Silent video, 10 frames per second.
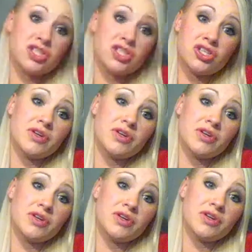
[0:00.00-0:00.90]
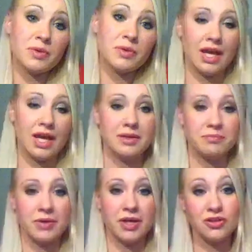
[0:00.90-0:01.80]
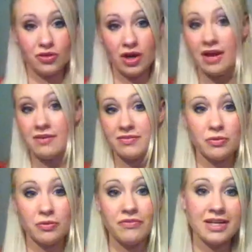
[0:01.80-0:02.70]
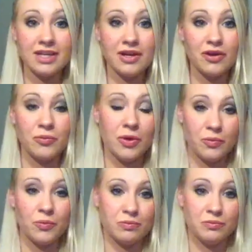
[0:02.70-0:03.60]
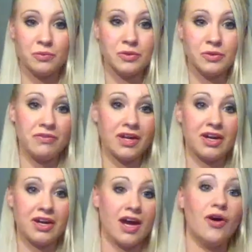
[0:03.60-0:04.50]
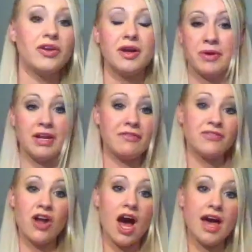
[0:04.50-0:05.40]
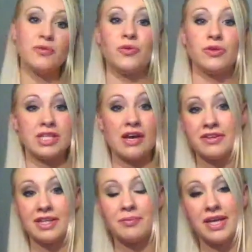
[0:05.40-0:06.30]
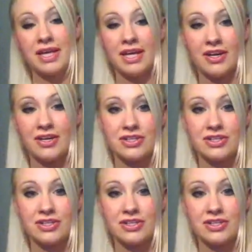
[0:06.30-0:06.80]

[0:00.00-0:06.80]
sure if we're doing it next weekend, but everyone will find out when we figure it out. But if not, we'll definitely be here